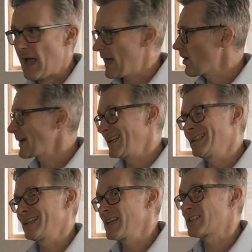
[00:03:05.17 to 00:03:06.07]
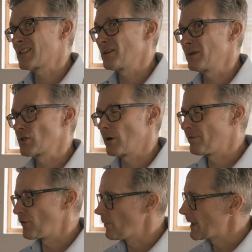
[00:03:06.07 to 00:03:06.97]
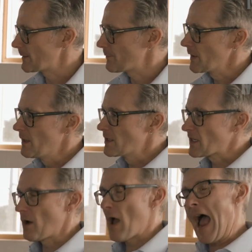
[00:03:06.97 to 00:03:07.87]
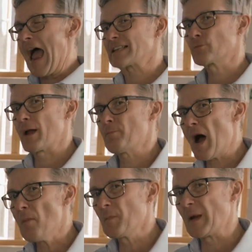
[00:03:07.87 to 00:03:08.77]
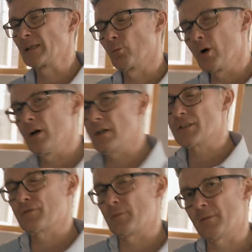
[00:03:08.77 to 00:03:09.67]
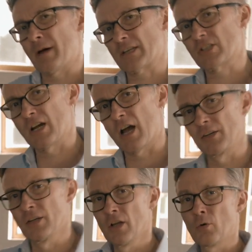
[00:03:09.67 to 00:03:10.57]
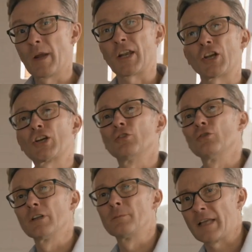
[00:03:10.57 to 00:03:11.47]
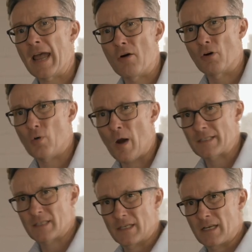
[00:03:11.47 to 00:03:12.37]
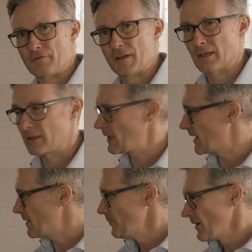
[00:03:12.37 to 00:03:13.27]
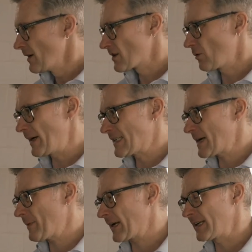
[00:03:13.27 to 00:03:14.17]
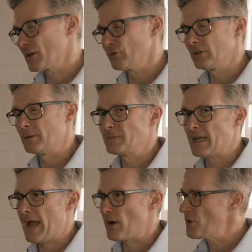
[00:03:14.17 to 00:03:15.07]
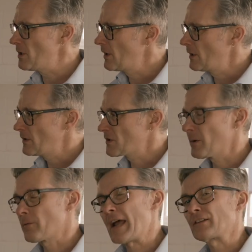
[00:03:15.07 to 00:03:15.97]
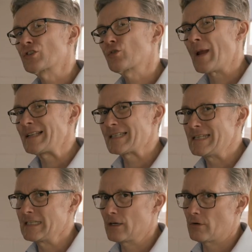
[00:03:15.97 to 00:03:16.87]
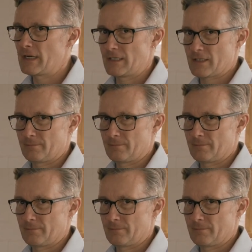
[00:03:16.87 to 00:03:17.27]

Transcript: And I need the yeast to do a job for me. So as we're pumping the worts from the mash tun, we're going to cool them down quite significantly. So we typically cool them down to around 20 degrees.